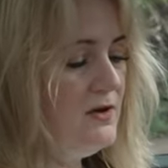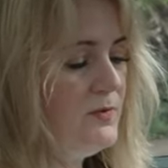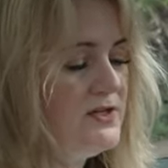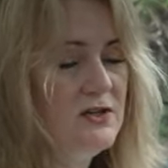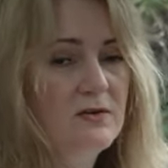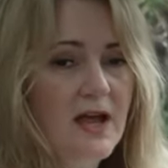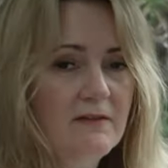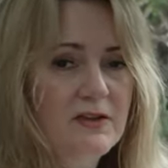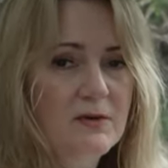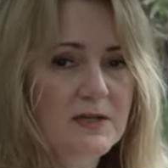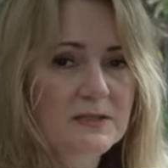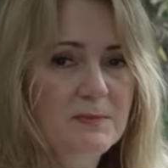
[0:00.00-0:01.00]
We do have
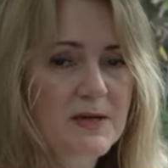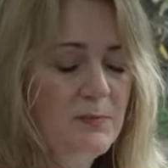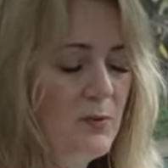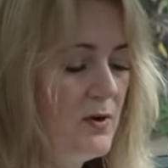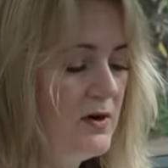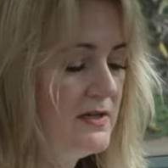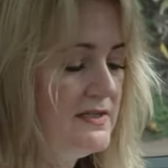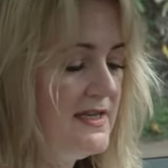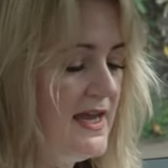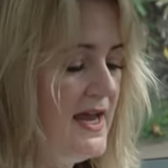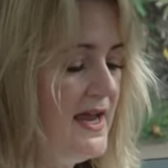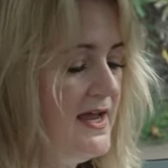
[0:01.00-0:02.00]
U S B ports
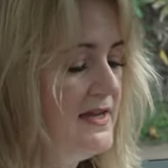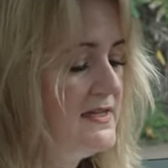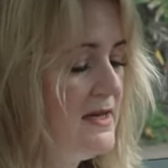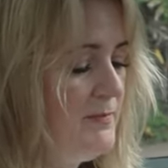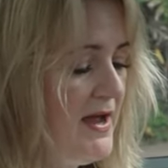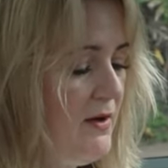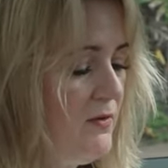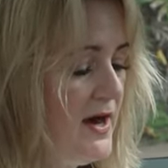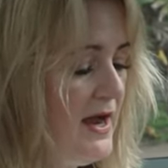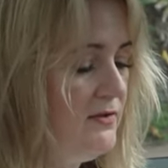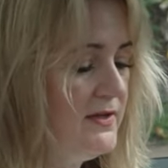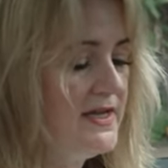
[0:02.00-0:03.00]
and a power
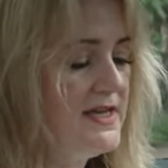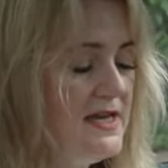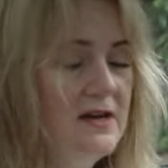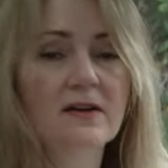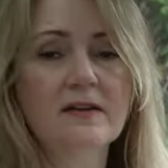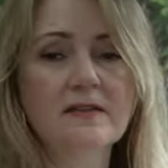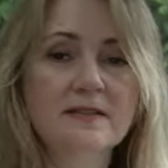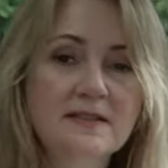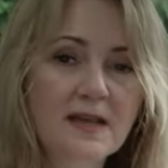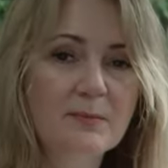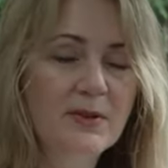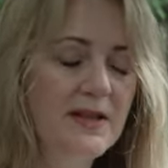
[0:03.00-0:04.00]
outlet here in the
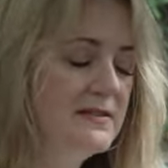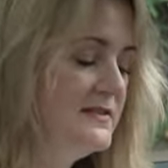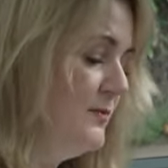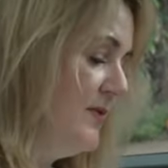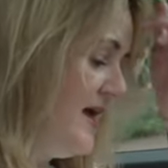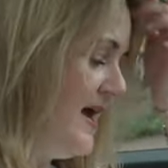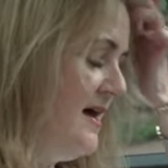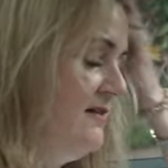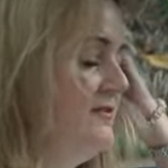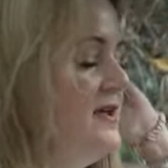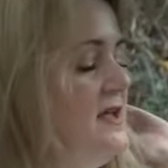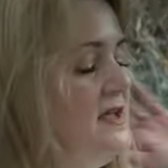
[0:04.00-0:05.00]
same place that we
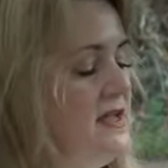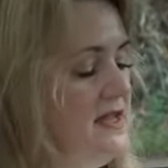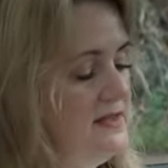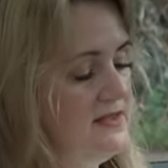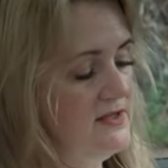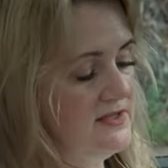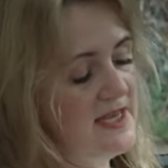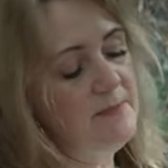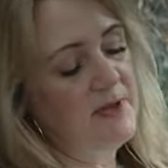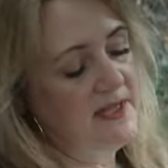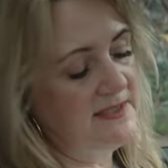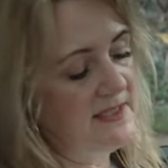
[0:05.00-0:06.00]
have it, same
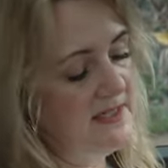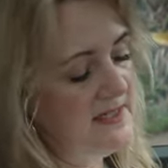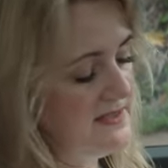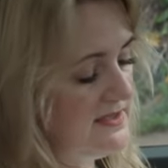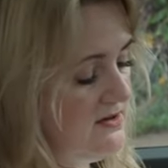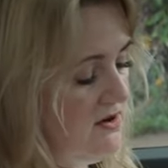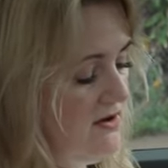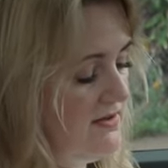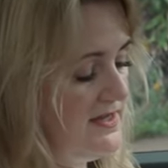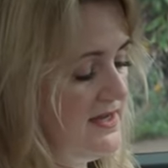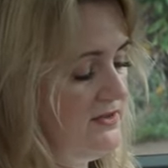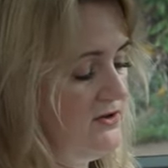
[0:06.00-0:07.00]
place that it is in all
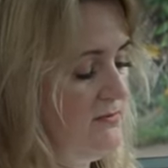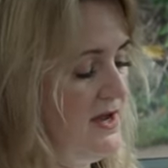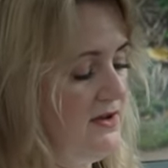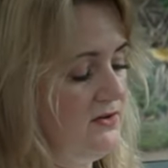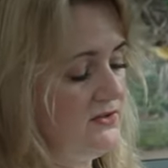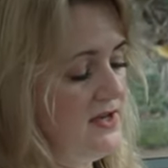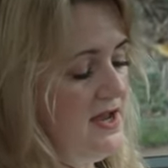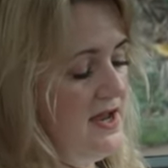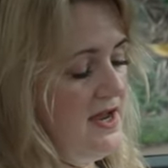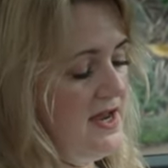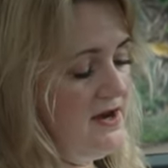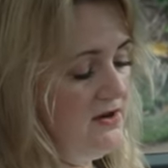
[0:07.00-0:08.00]
the other models.
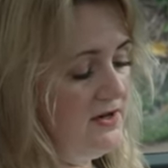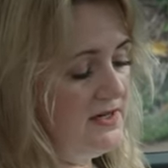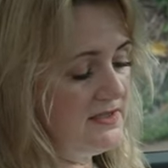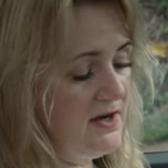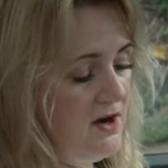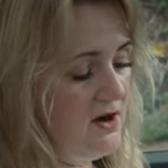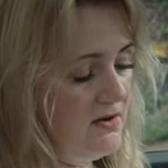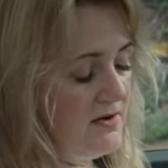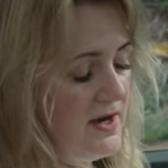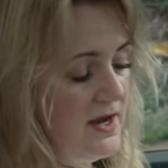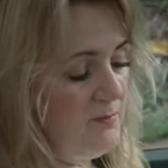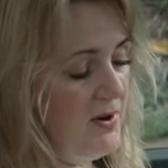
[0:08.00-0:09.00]
Here is our
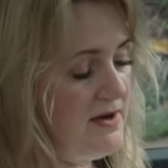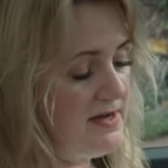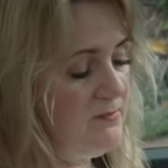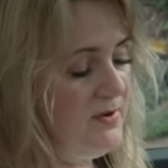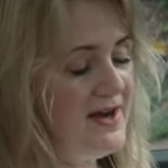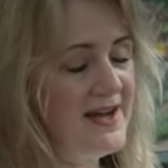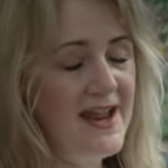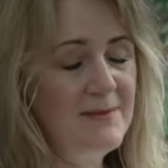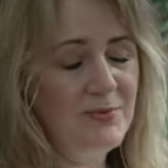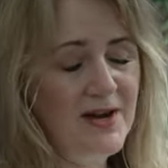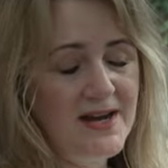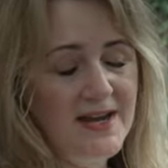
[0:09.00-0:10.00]
uh, parking brake.
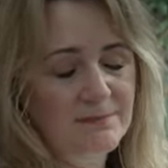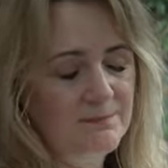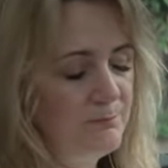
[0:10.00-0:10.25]
brake.